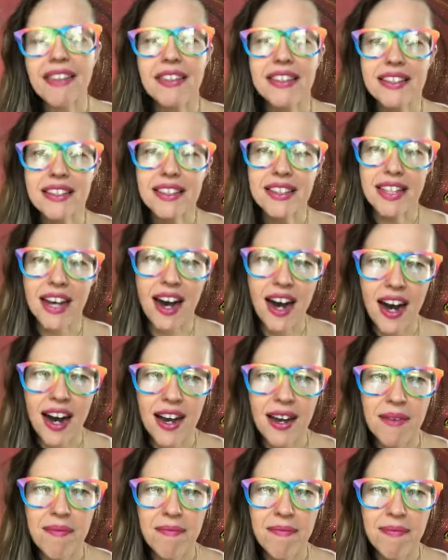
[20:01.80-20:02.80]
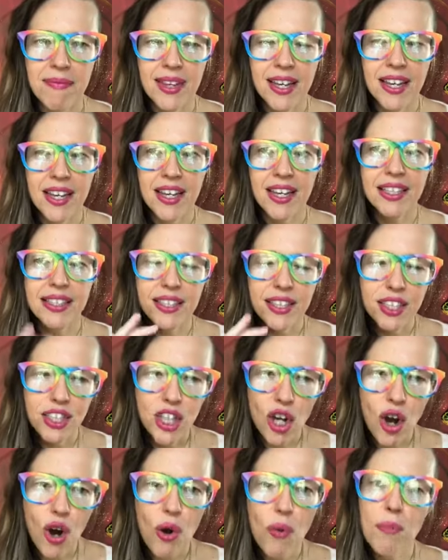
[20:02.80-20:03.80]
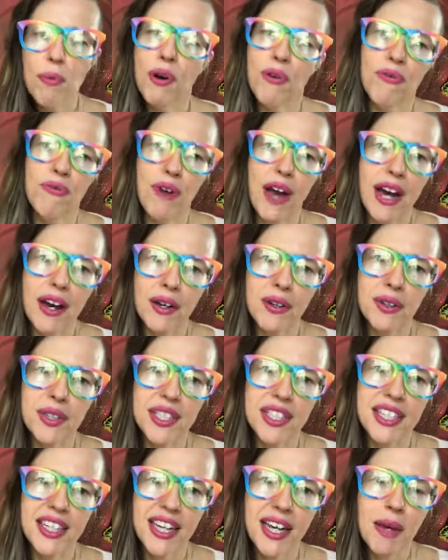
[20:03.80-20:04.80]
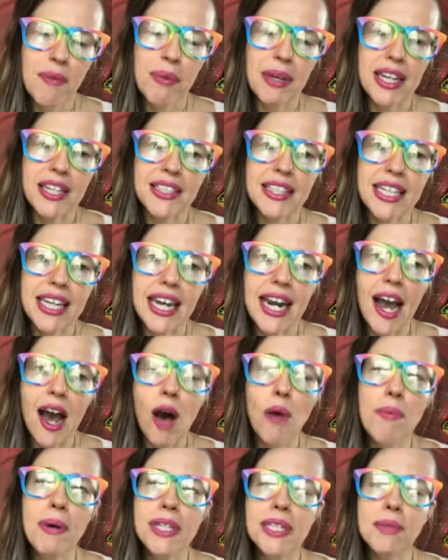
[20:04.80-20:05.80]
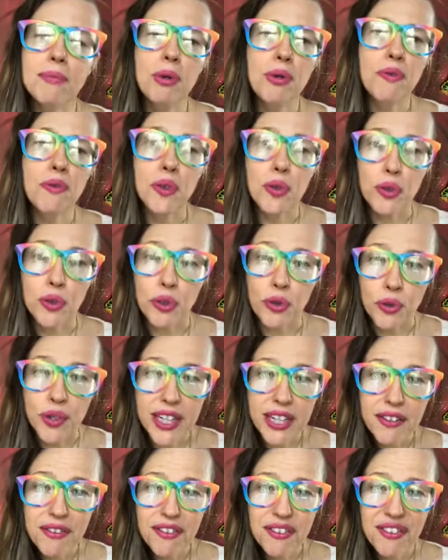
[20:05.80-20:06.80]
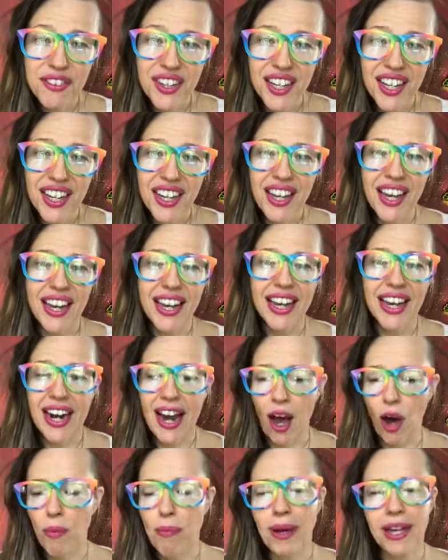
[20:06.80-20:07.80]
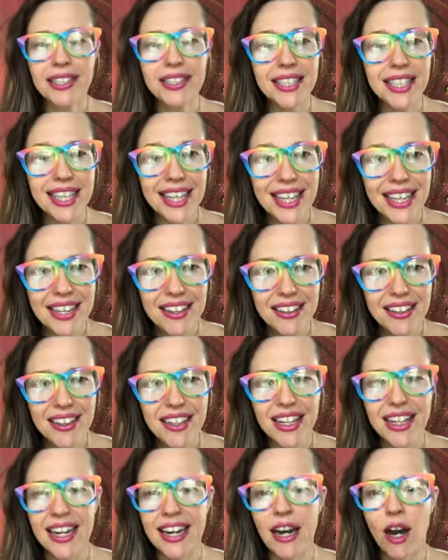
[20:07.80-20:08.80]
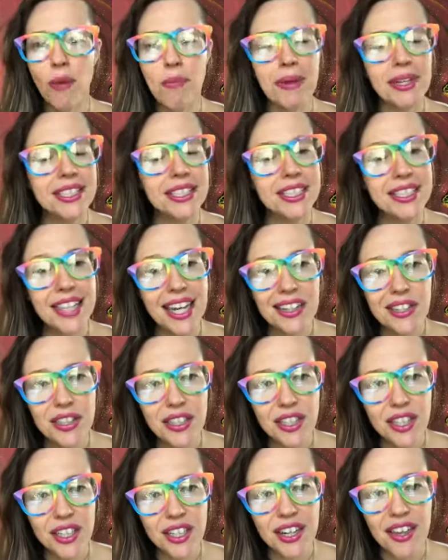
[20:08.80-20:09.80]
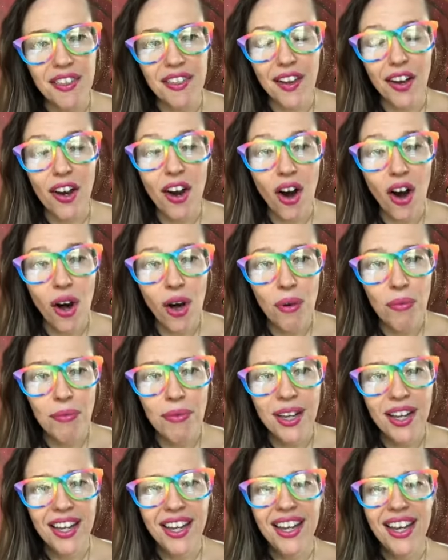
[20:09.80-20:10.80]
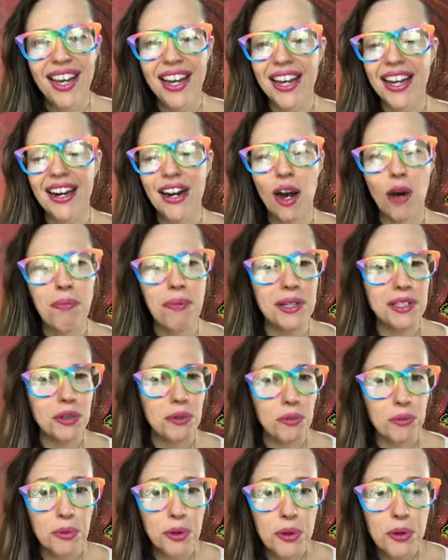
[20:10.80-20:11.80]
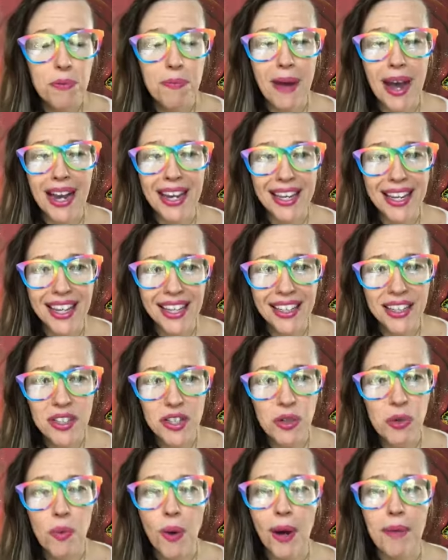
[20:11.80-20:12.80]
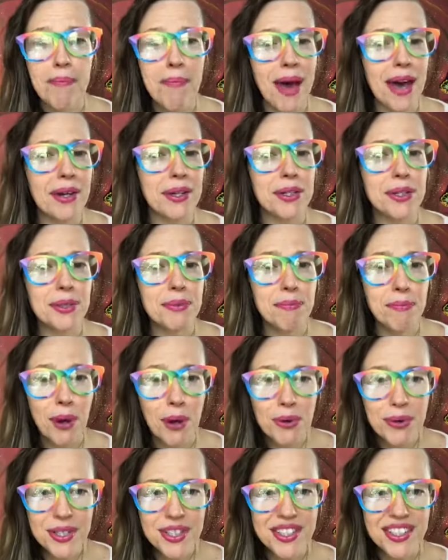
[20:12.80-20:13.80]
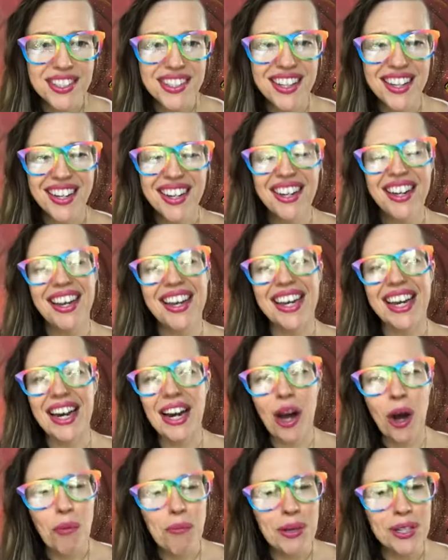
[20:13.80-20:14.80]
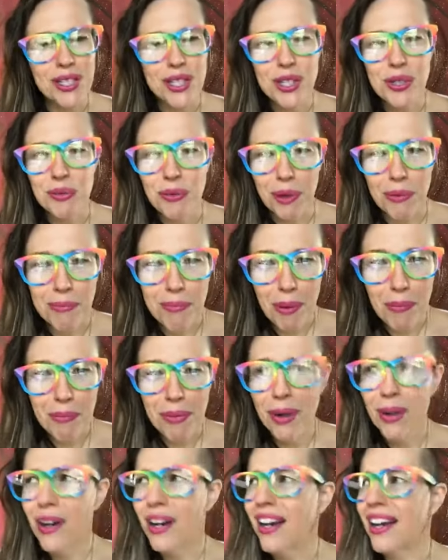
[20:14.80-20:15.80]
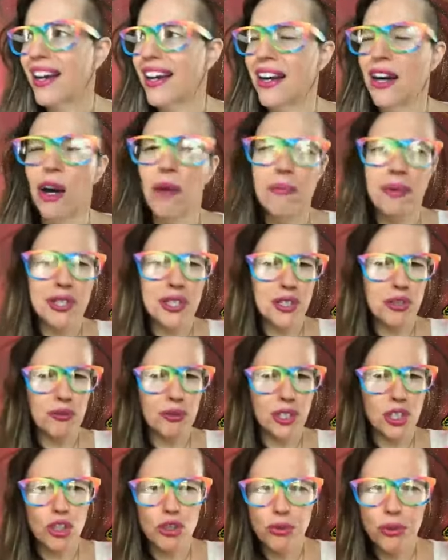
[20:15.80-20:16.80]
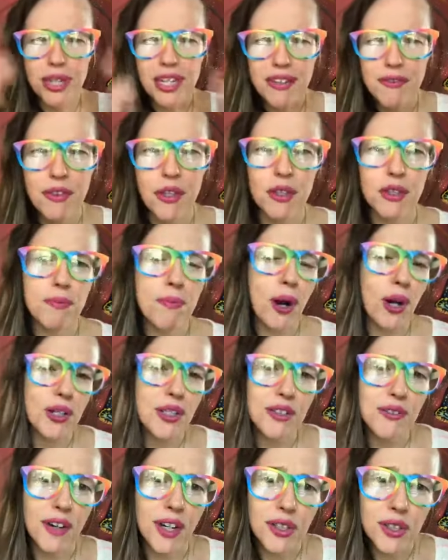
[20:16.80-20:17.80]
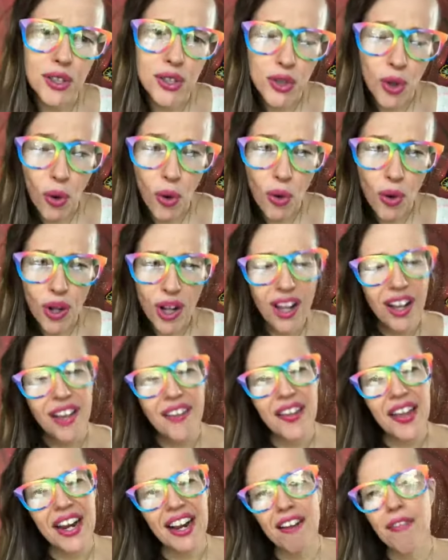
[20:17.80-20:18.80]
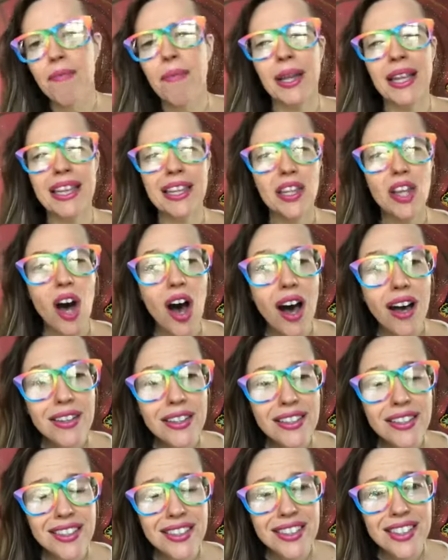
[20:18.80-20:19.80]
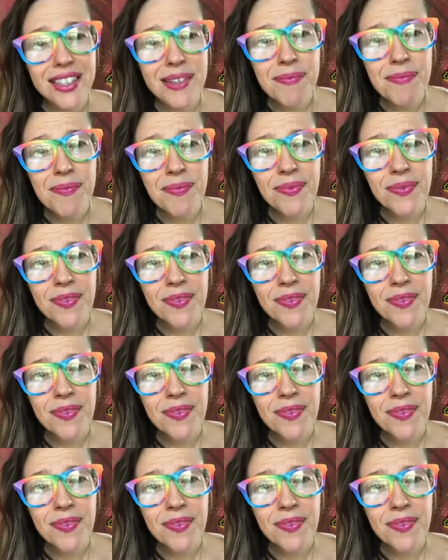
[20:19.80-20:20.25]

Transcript: at this time is so profound because it can help us move through grief. It can help us heal. It can help us center in the calm. It can help us root back into what matters most. It can help us to remember. It can help us to retrieve those parts of our soul that have been lost.